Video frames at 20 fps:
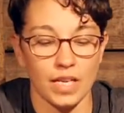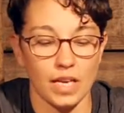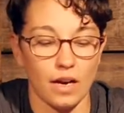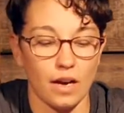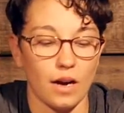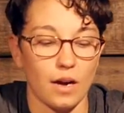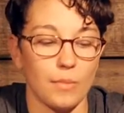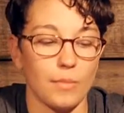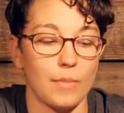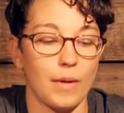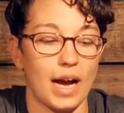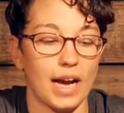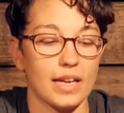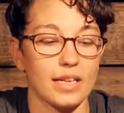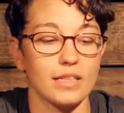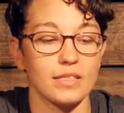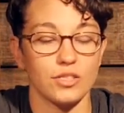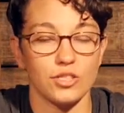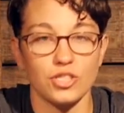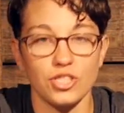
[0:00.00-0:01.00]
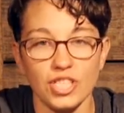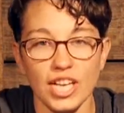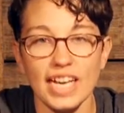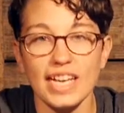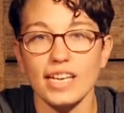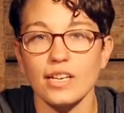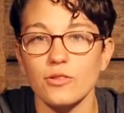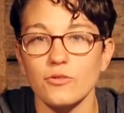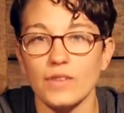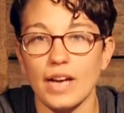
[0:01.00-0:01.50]
Um, I
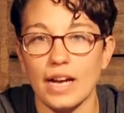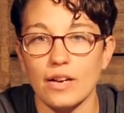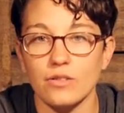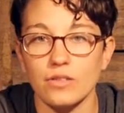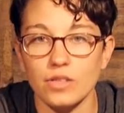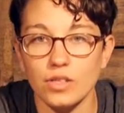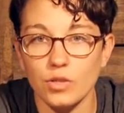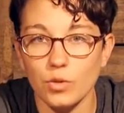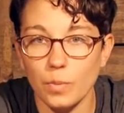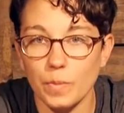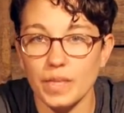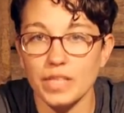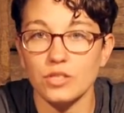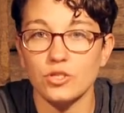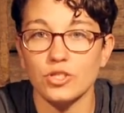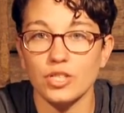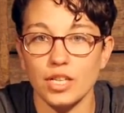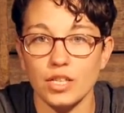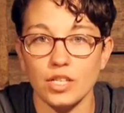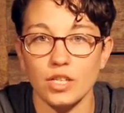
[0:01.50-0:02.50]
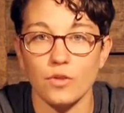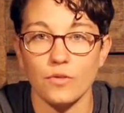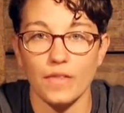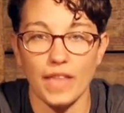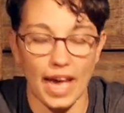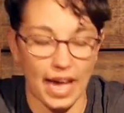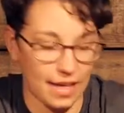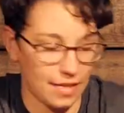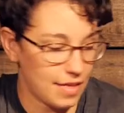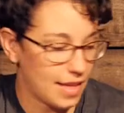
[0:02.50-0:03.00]
shake it around a little bit just so
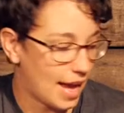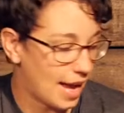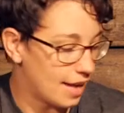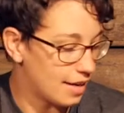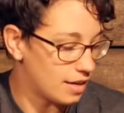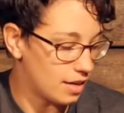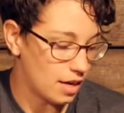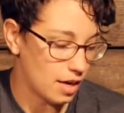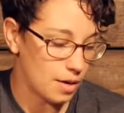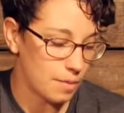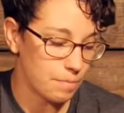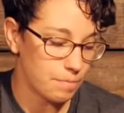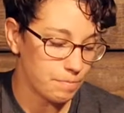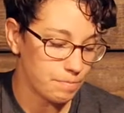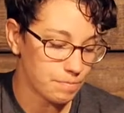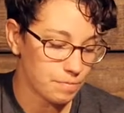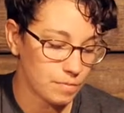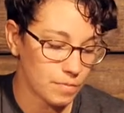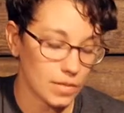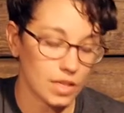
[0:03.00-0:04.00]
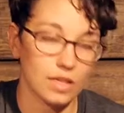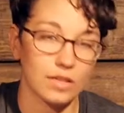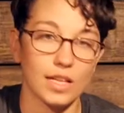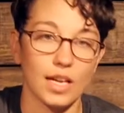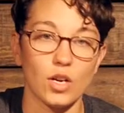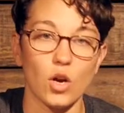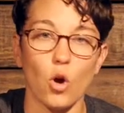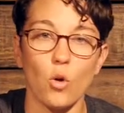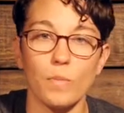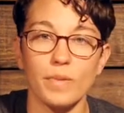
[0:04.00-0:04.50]
that that um,
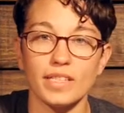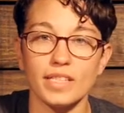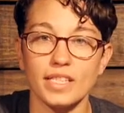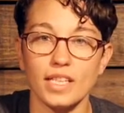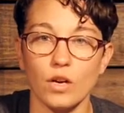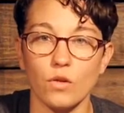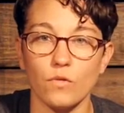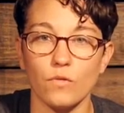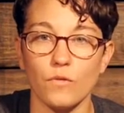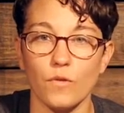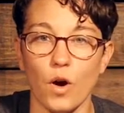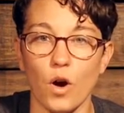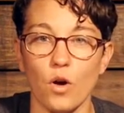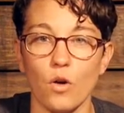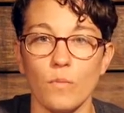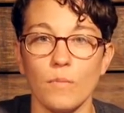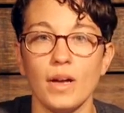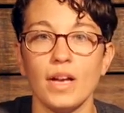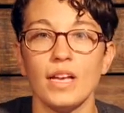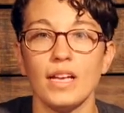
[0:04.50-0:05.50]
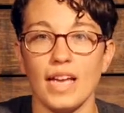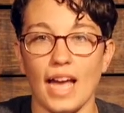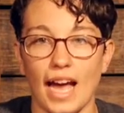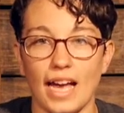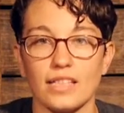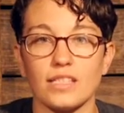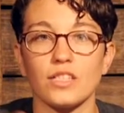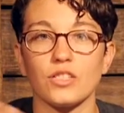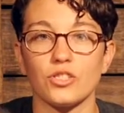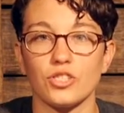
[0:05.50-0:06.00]
that open cell foam
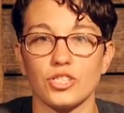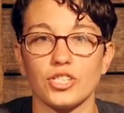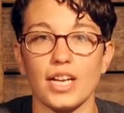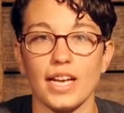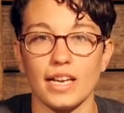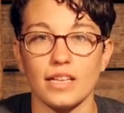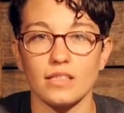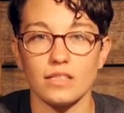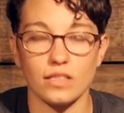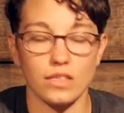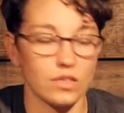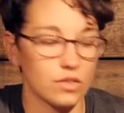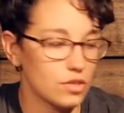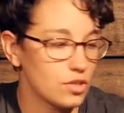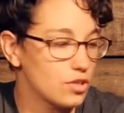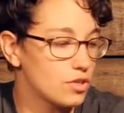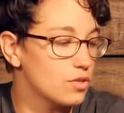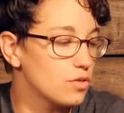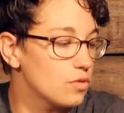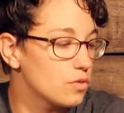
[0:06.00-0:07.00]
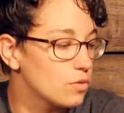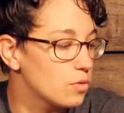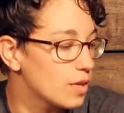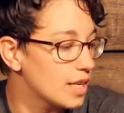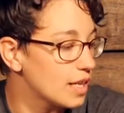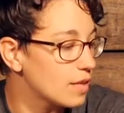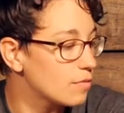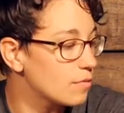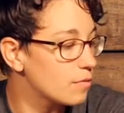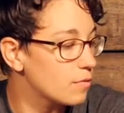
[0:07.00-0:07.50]
has a chance to
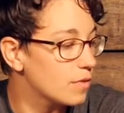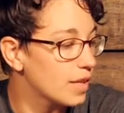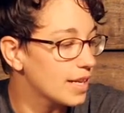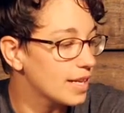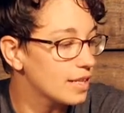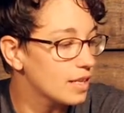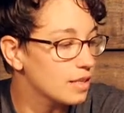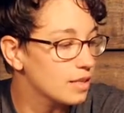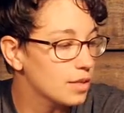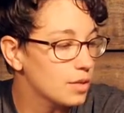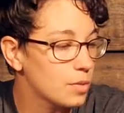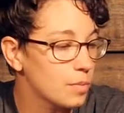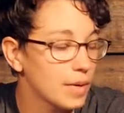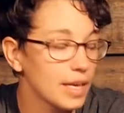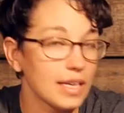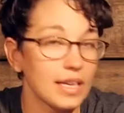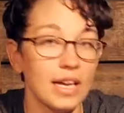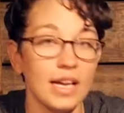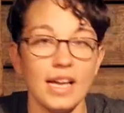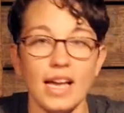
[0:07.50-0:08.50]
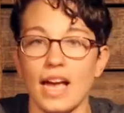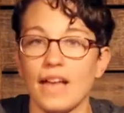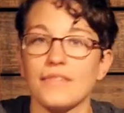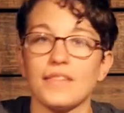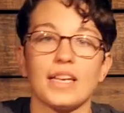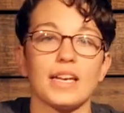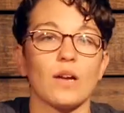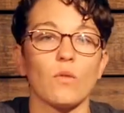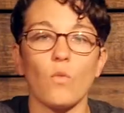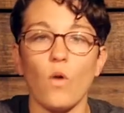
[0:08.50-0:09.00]
inflate a little bit. And
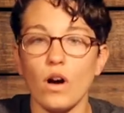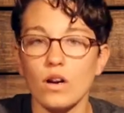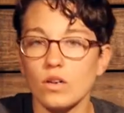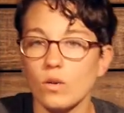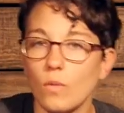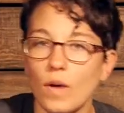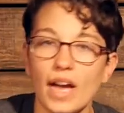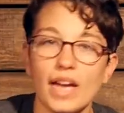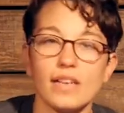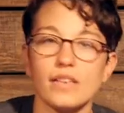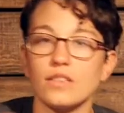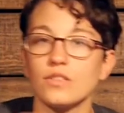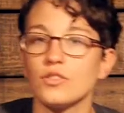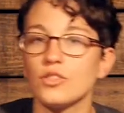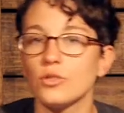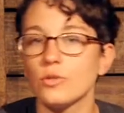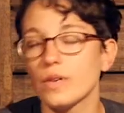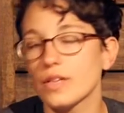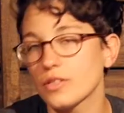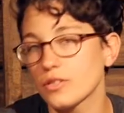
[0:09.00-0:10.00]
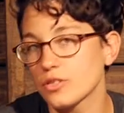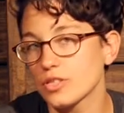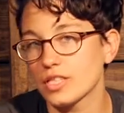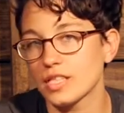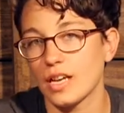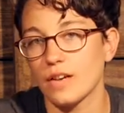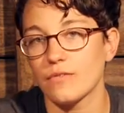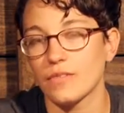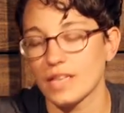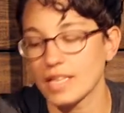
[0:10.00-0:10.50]
then I walk away, do other
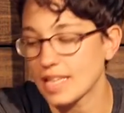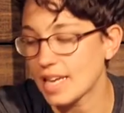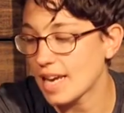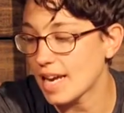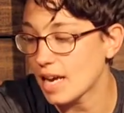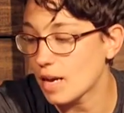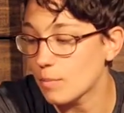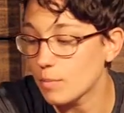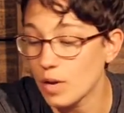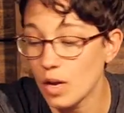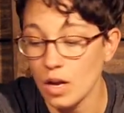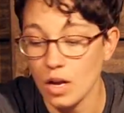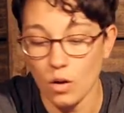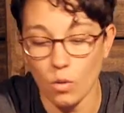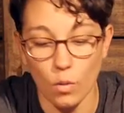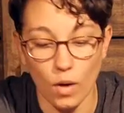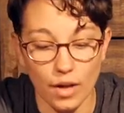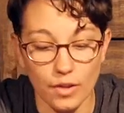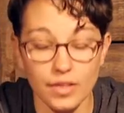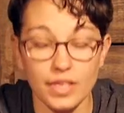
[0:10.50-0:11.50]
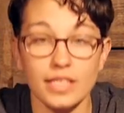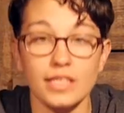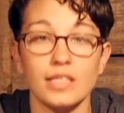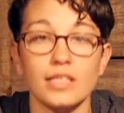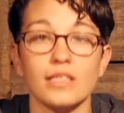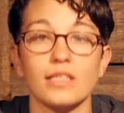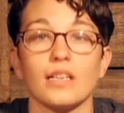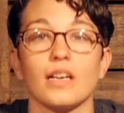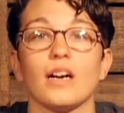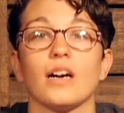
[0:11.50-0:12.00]
stuff at camp while
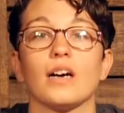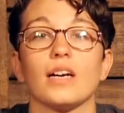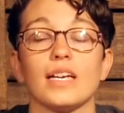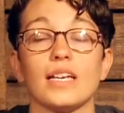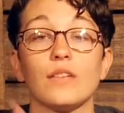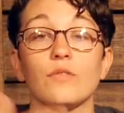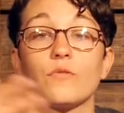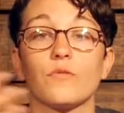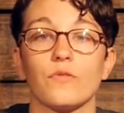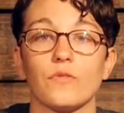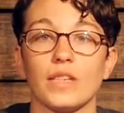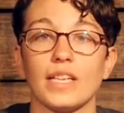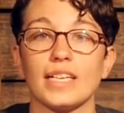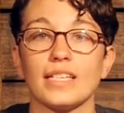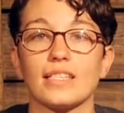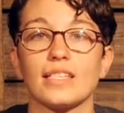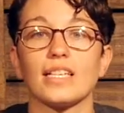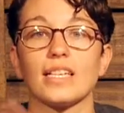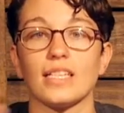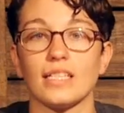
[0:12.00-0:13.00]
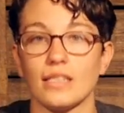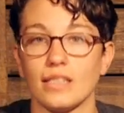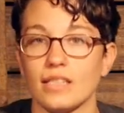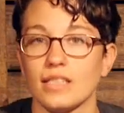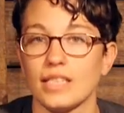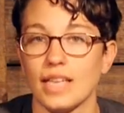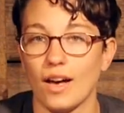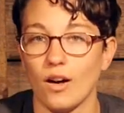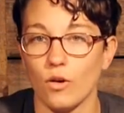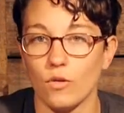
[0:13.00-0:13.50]
this uh, inflates
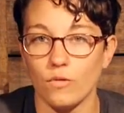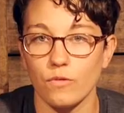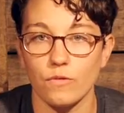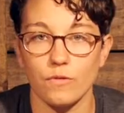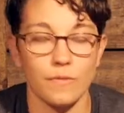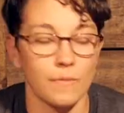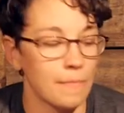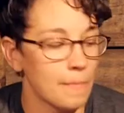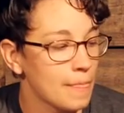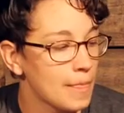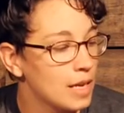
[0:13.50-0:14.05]
itself.